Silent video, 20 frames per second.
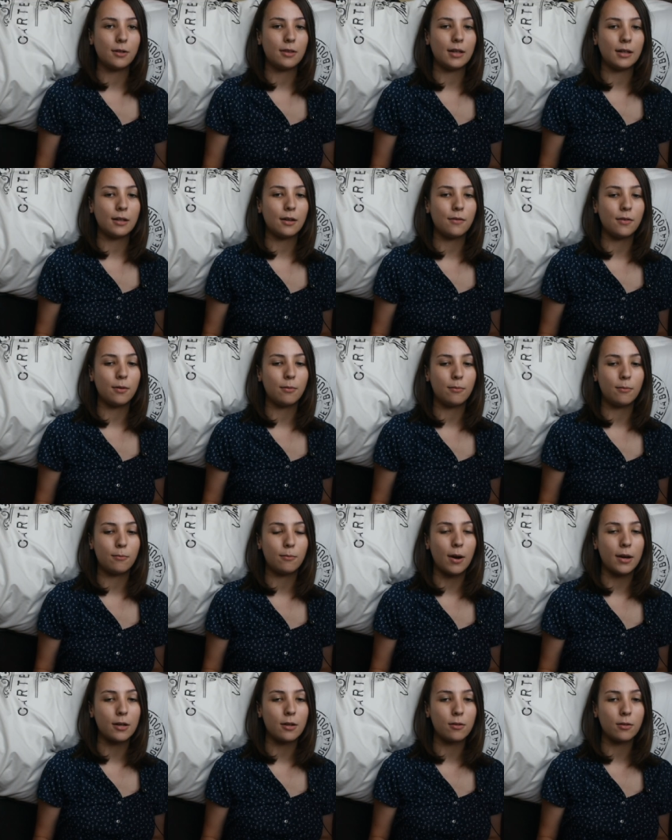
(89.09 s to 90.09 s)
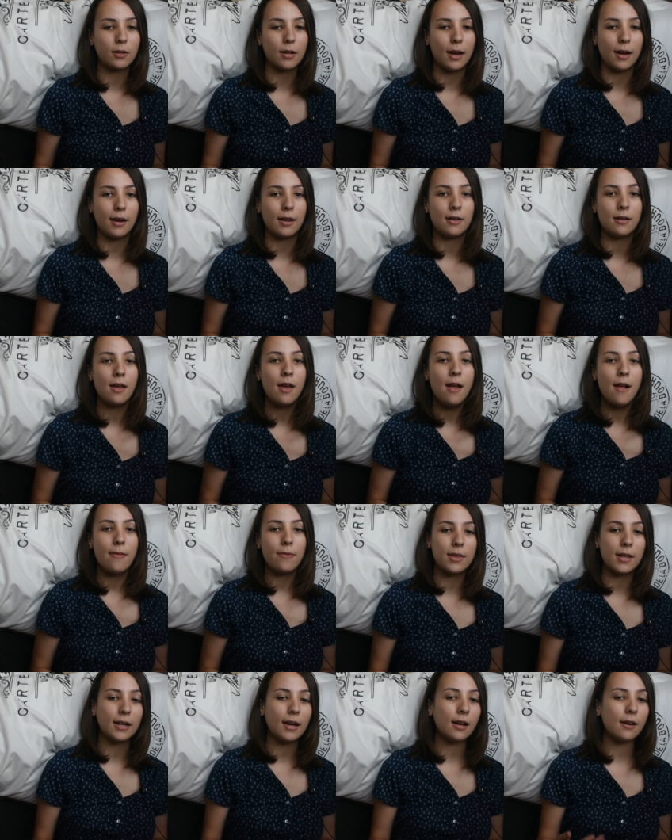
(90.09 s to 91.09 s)
you think of a regular cane.
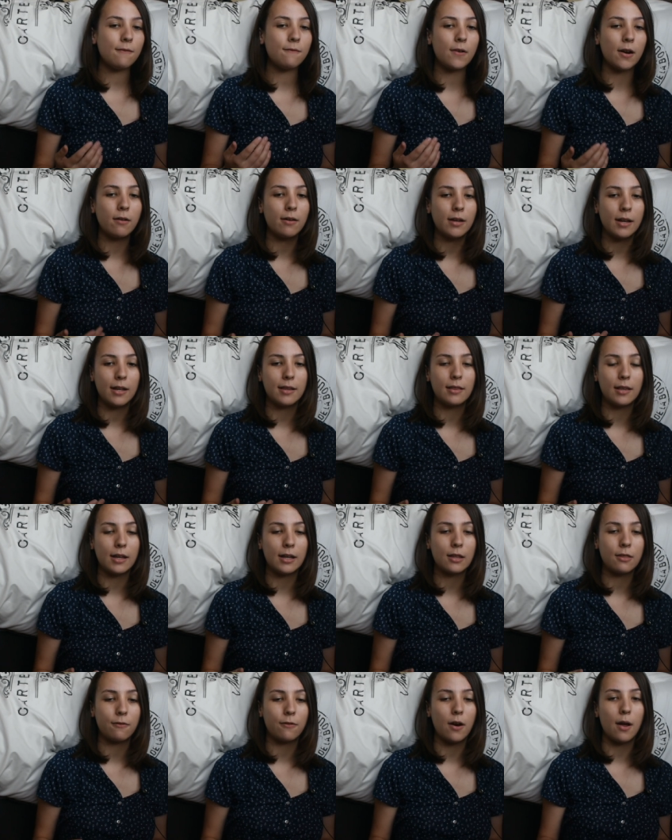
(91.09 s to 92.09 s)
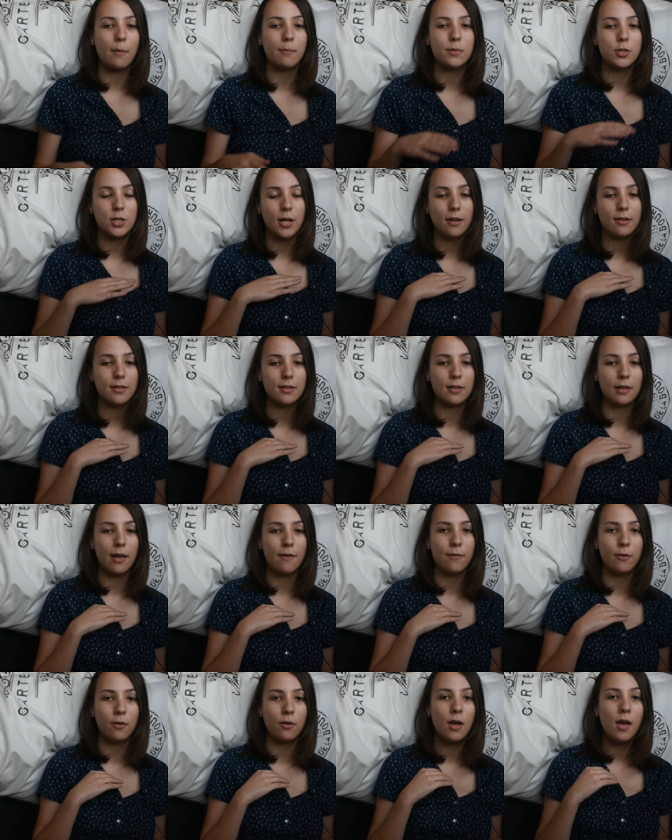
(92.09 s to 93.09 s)
They kind of vary in length from chest
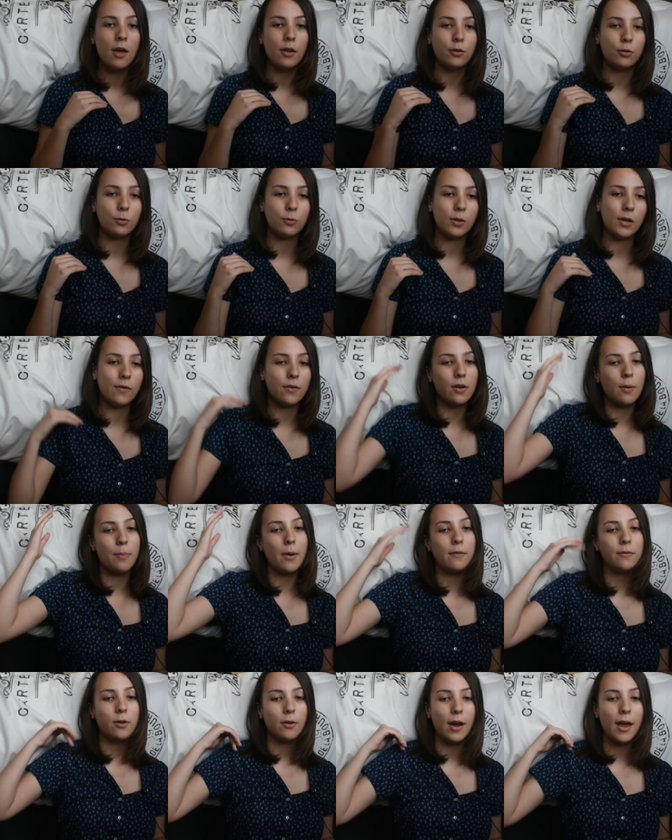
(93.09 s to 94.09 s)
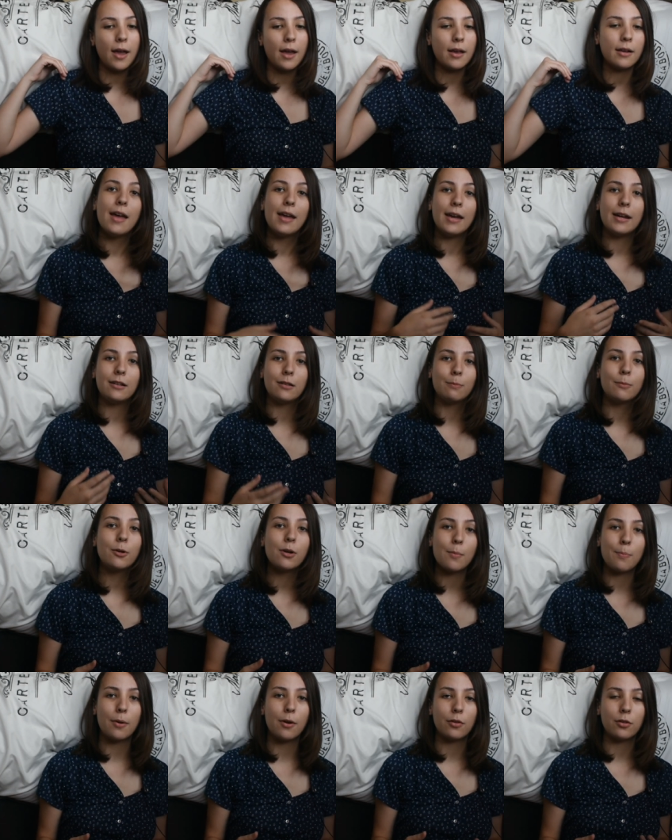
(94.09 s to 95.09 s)
level to even above your head. It's
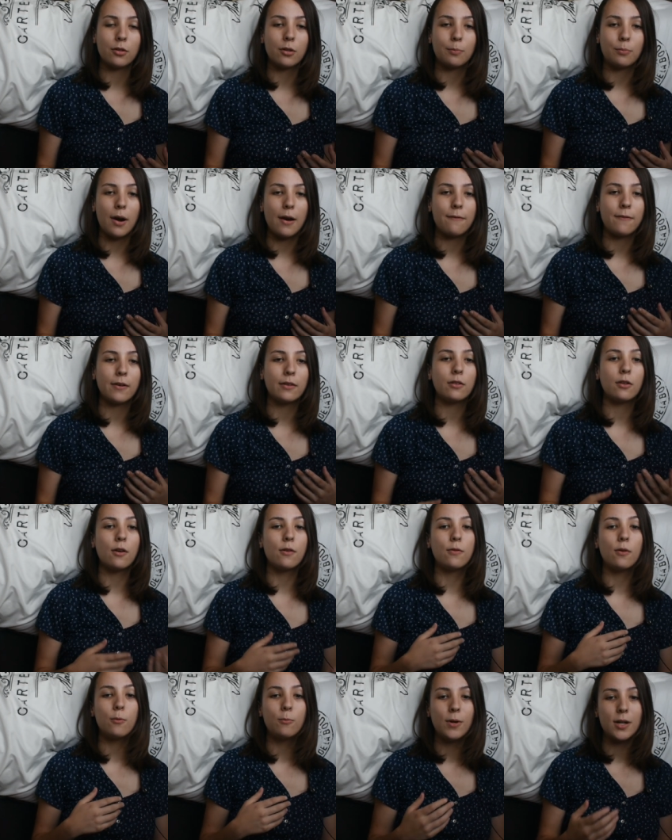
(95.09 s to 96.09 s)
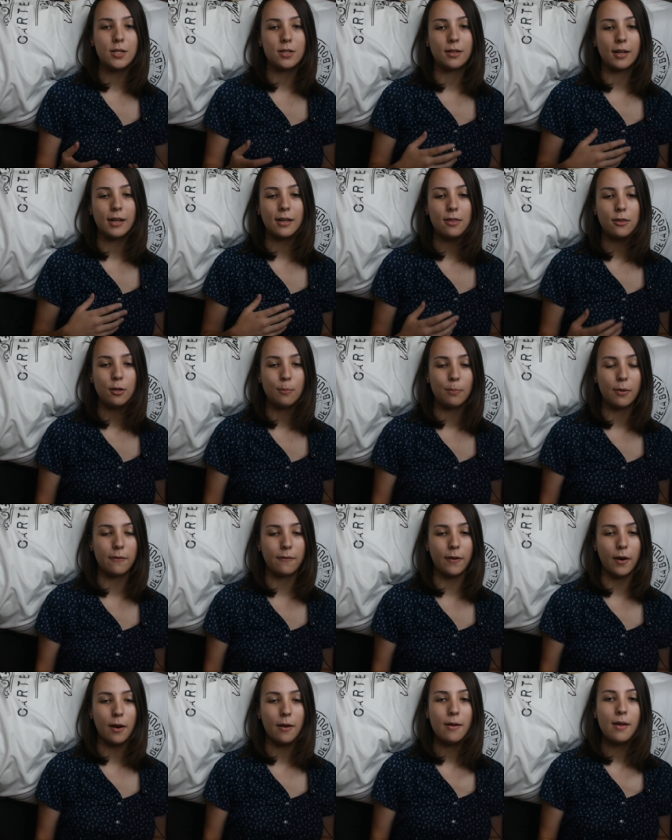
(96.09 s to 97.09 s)
more a personal preference of which length you
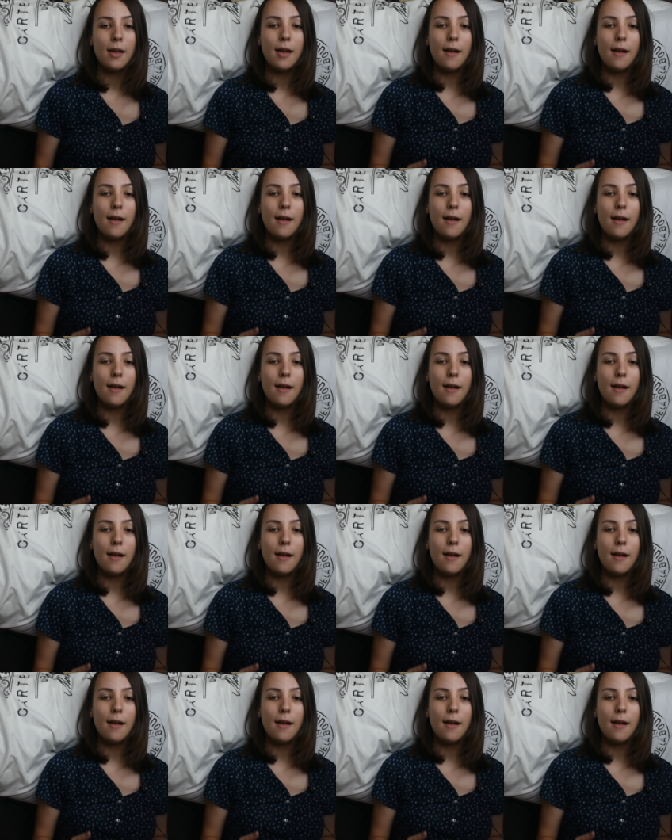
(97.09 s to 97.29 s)
prefer.